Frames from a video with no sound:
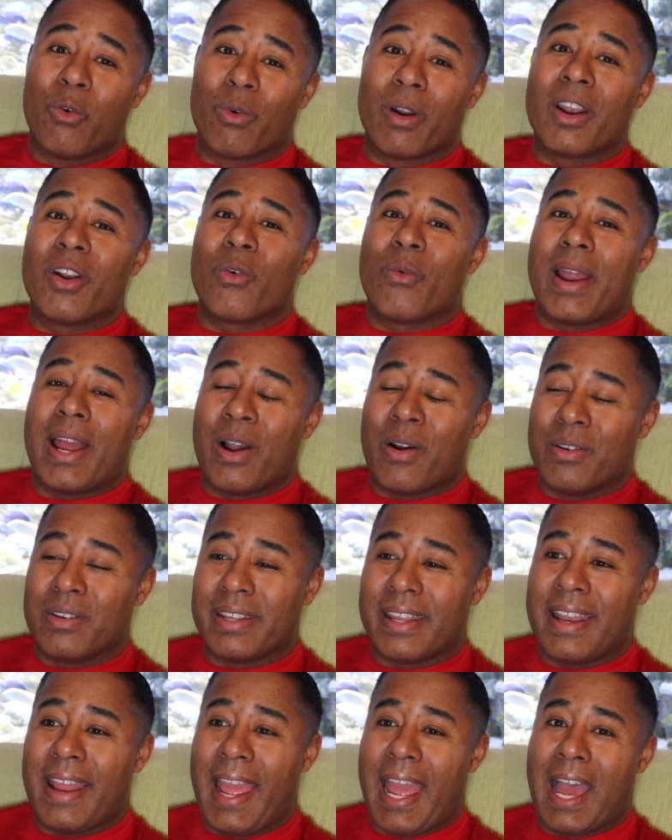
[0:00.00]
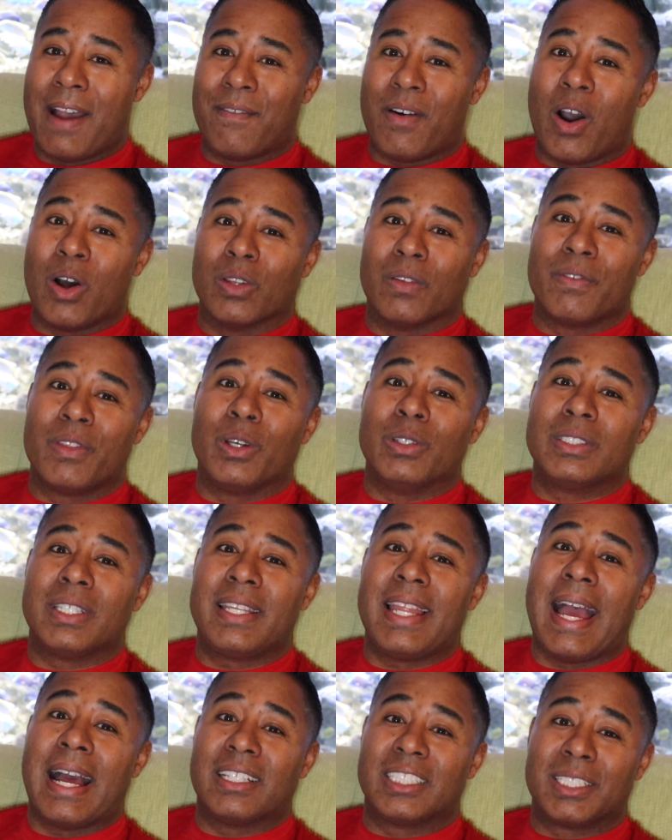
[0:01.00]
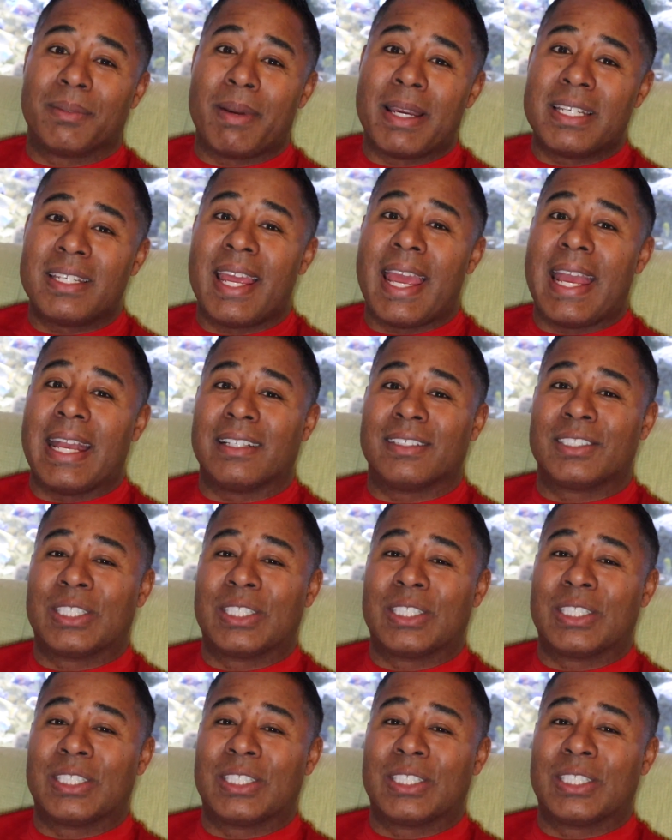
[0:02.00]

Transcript: run around and have all of those attached to my tank.